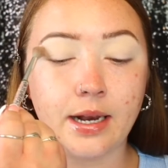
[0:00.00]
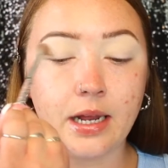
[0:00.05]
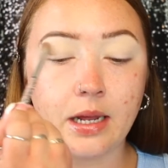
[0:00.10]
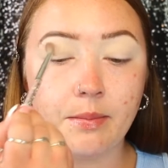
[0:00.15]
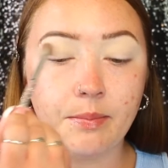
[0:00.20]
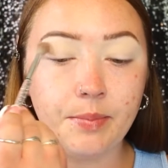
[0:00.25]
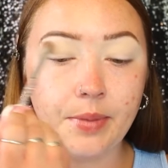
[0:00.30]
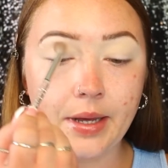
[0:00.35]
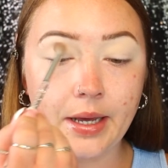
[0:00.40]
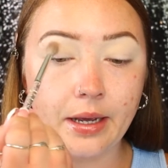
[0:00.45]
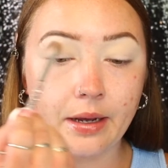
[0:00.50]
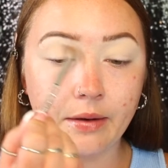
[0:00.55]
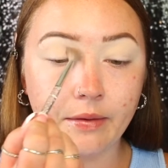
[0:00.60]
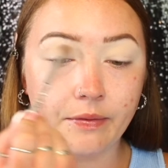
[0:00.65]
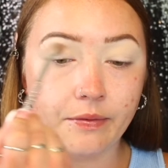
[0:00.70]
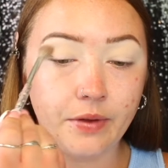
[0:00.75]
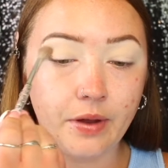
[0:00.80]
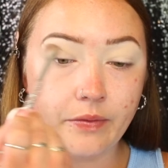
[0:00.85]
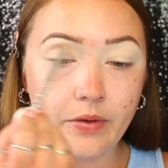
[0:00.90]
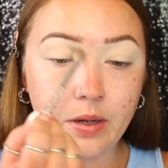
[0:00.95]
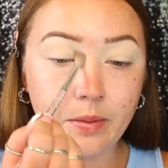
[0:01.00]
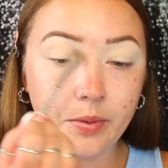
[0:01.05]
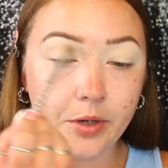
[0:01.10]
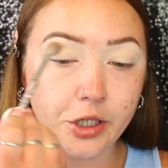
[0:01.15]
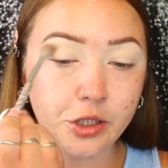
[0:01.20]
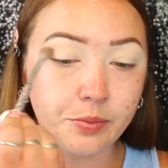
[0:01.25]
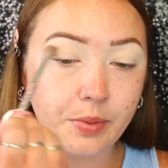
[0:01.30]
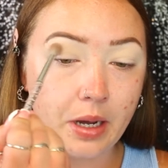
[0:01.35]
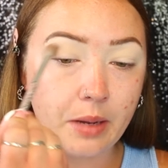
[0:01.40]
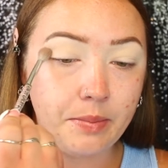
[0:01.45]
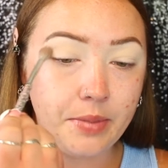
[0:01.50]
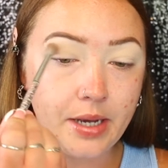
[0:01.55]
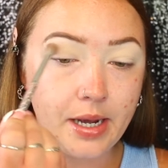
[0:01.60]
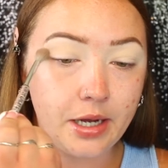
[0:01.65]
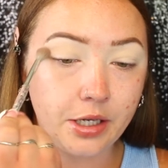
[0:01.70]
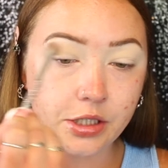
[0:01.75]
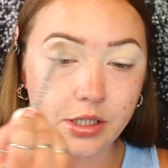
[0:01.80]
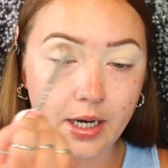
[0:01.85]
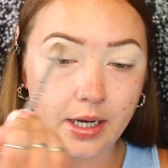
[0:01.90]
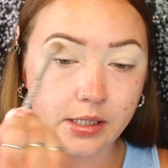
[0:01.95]
a big fluffy brush by
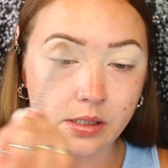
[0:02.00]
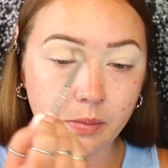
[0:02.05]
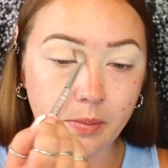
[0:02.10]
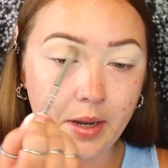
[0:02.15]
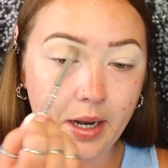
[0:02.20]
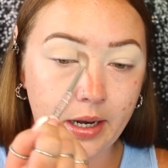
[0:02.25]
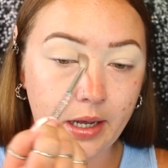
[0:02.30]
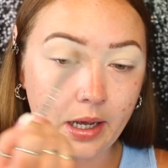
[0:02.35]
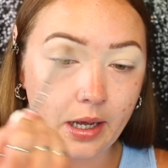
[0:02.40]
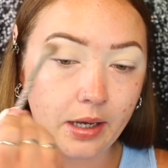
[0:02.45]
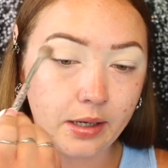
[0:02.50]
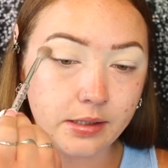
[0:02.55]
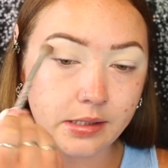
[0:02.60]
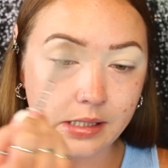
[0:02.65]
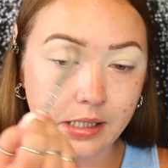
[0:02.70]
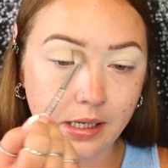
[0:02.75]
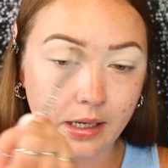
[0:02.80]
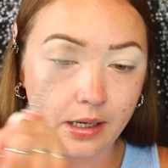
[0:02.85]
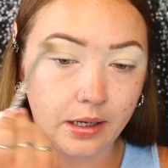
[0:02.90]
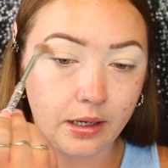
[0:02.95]
BH Cosmetics.